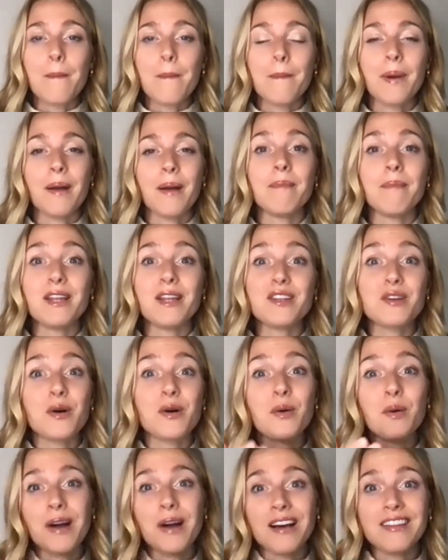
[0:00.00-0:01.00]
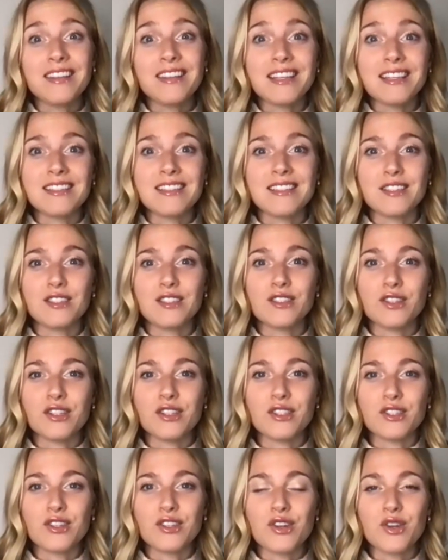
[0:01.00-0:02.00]
But mental wellness is
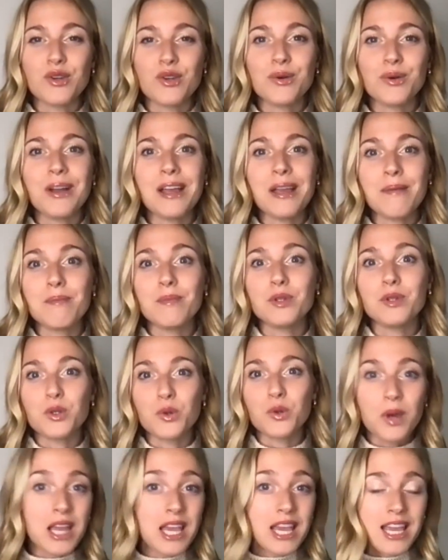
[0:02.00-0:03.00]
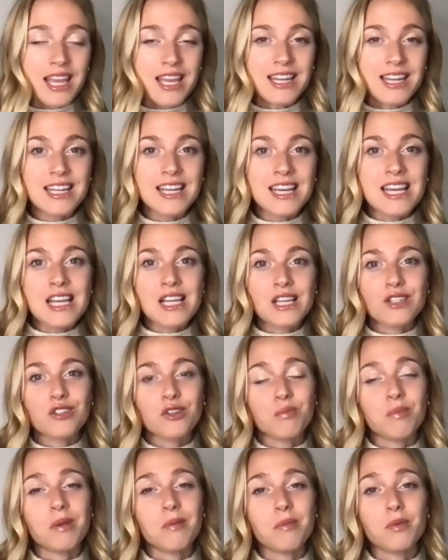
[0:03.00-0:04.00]
this new in between.
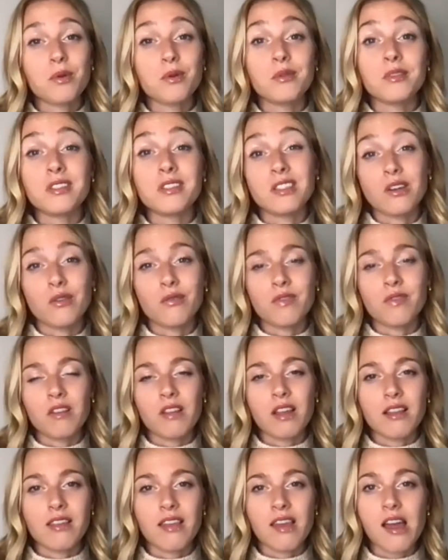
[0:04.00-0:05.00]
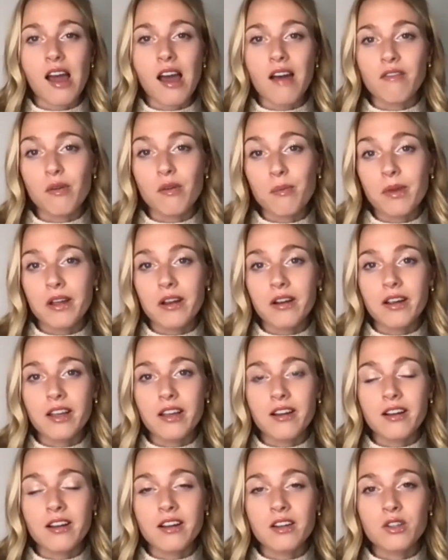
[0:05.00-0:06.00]
So people who still feel like they have a
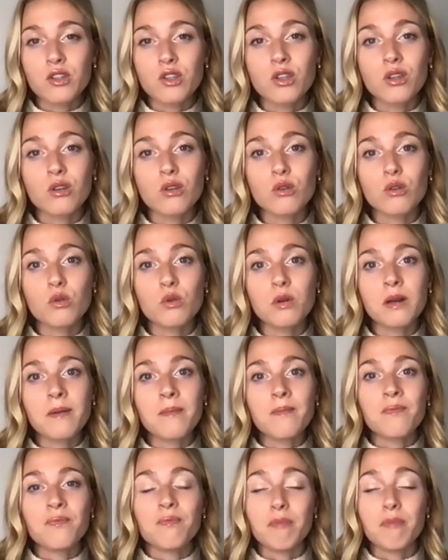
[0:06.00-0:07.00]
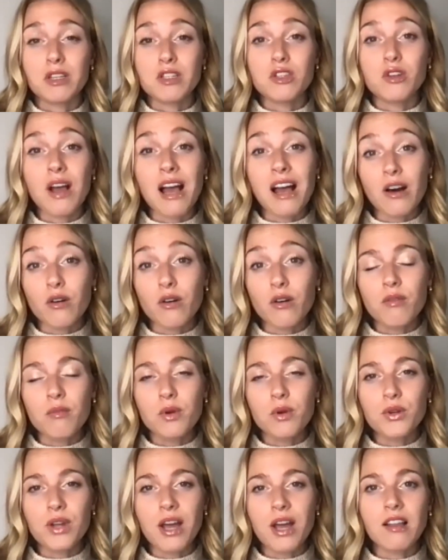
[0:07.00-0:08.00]
barrier to mental health
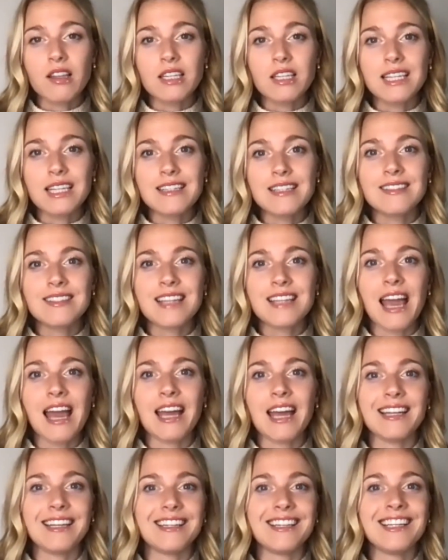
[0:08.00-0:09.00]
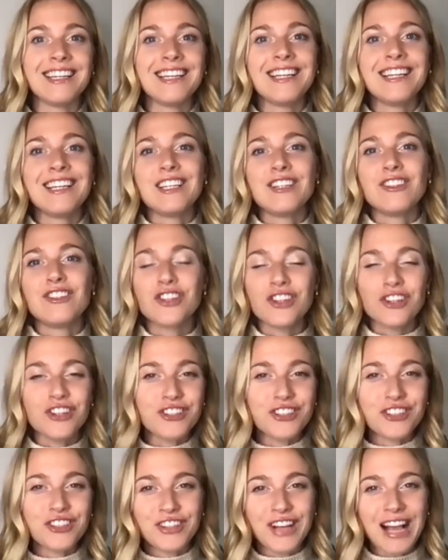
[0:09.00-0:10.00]
modalities can
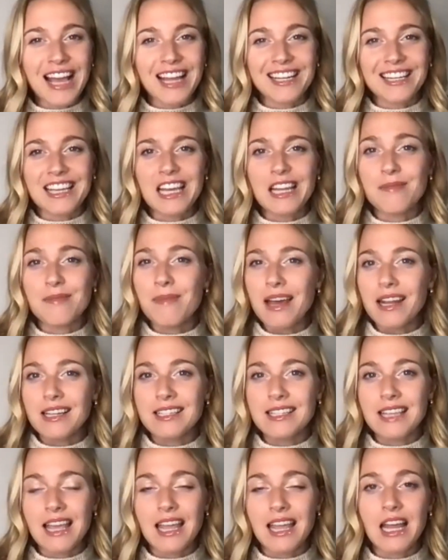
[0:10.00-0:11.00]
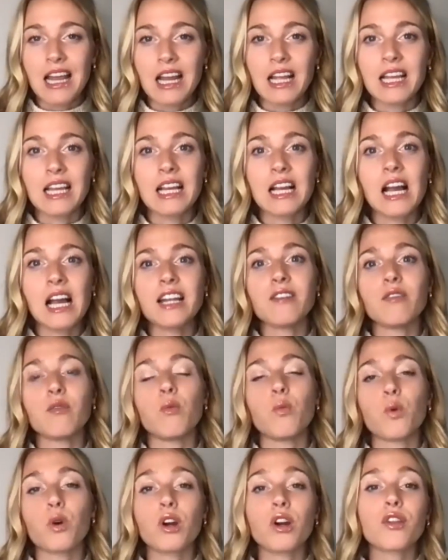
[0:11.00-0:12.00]
journal and can meditate and can kind of
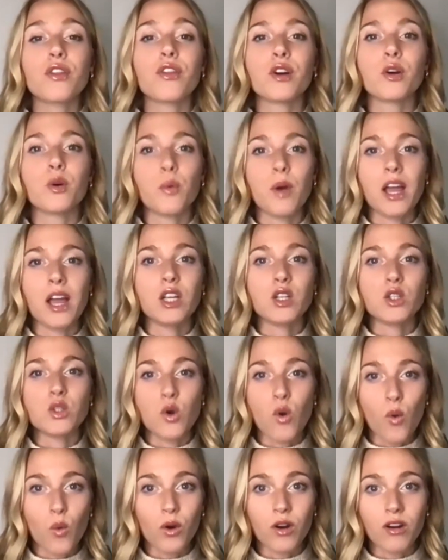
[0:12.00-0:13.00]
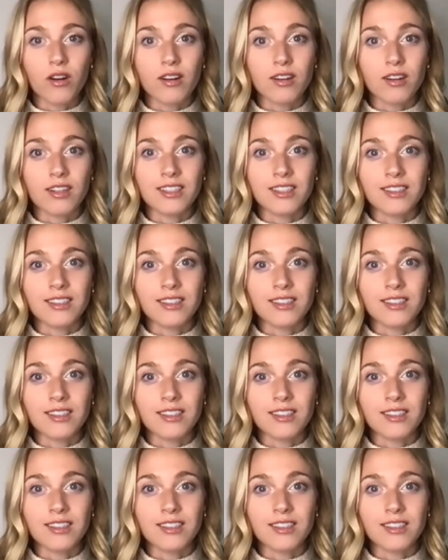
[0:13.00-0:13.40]
work their way toward